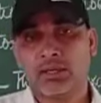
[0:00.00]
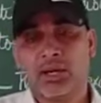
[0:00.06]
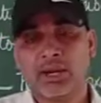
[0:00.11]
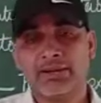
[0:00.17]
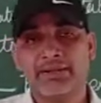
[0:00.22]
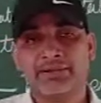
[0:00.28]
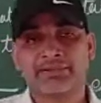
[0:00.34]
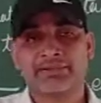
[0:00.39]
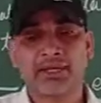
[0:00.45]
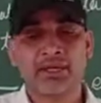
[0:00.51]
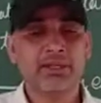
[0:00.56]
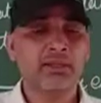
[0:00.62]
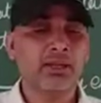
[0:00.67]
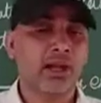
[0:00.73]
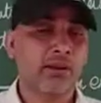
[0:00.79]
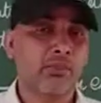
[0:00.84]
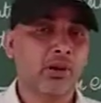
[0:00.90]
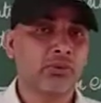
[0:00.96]

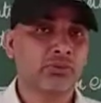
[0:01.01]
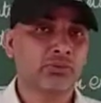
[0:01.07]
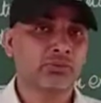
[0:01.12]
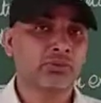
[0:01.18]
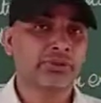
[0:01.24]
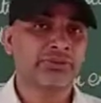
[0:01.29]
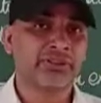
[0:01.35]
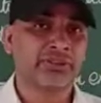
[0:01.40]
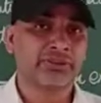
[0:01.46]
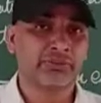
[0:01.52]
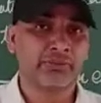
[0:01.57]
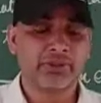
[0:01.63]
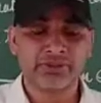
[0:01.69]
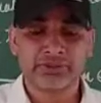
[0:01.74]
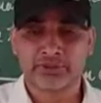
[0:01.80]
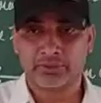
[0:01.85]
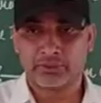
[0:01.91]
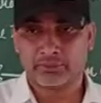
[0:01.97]
understand about to the
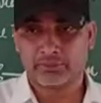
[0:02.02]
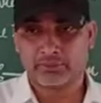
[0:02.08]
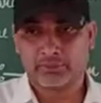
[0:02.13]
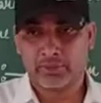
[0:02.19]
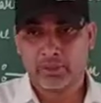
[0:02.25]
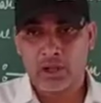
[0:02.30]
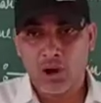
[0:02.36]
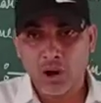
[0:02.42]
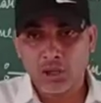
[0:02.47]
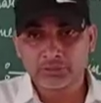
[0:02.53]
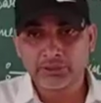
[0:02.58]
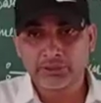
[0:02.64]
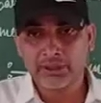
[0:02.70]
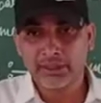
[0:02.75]
situation or the